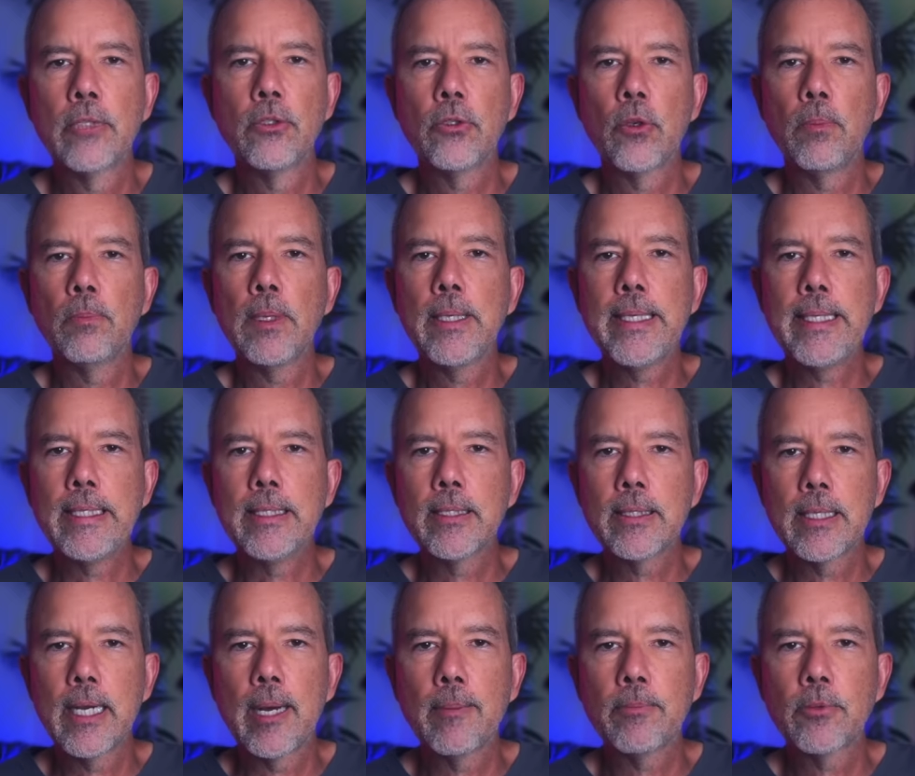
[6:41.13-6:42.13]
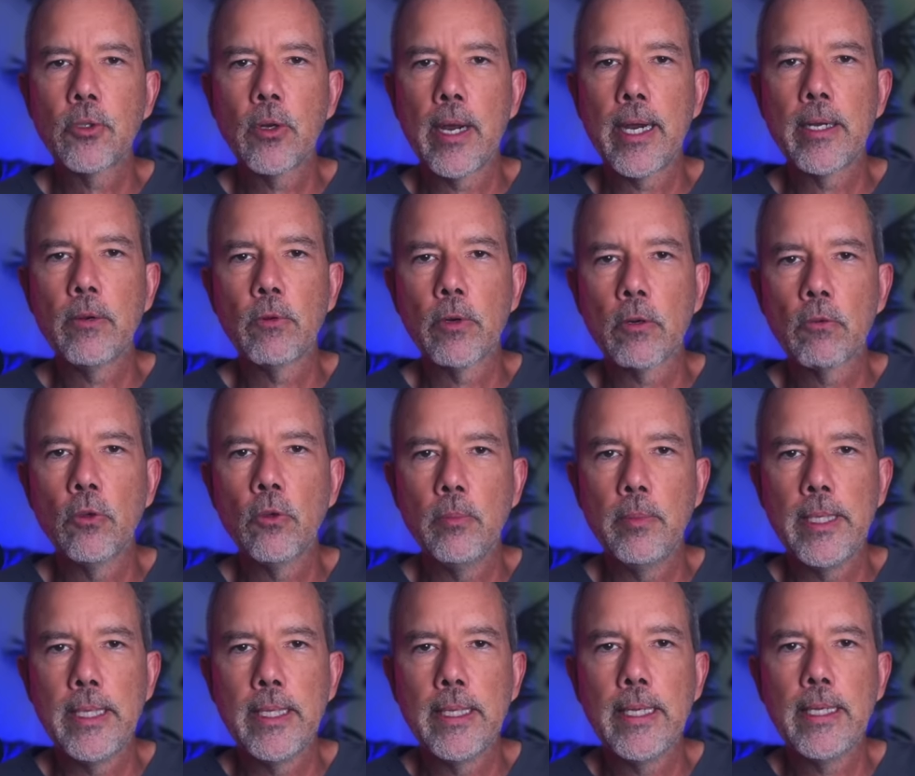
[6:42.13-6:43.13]
so please stop trying to recruit
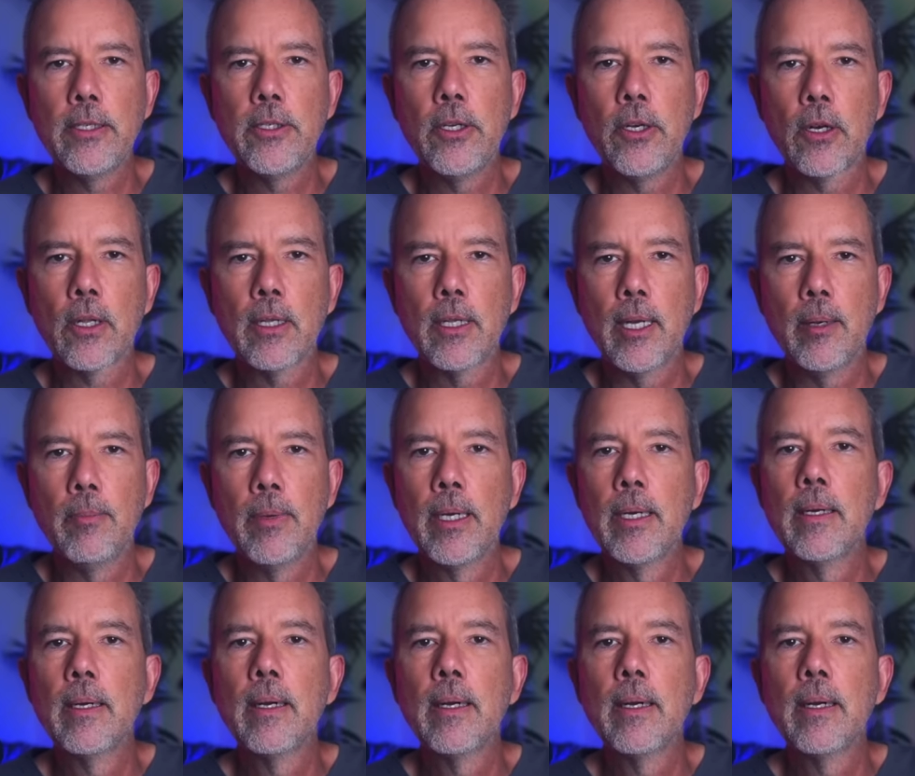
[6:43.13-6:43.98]
me into your club.